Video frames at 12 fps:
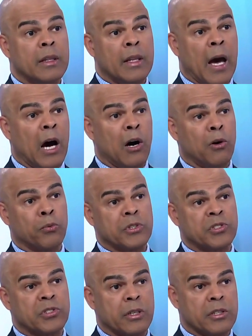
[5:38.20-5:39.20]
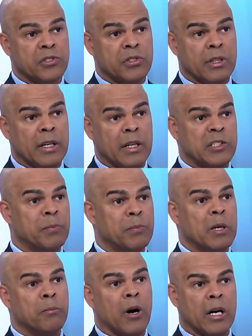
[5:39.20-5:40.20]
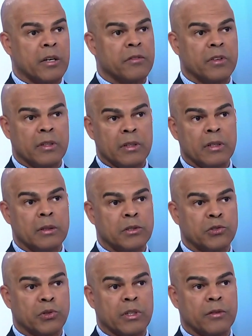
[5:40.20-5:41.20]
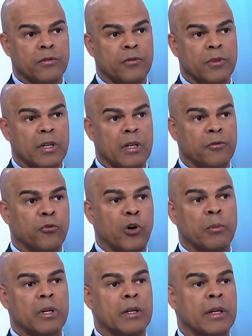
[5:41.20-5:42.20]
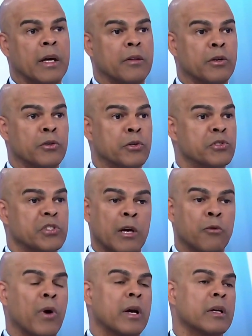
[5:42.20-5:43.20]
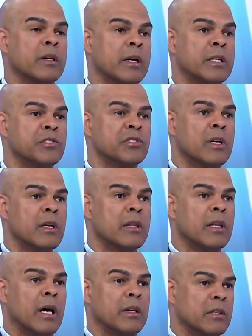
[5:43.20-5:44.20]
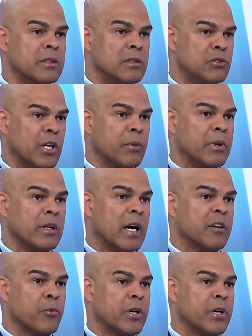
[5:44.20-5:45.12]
Now we're starting to see that as being part of the sort of formula that they're using. They recognize that they can generate a lot of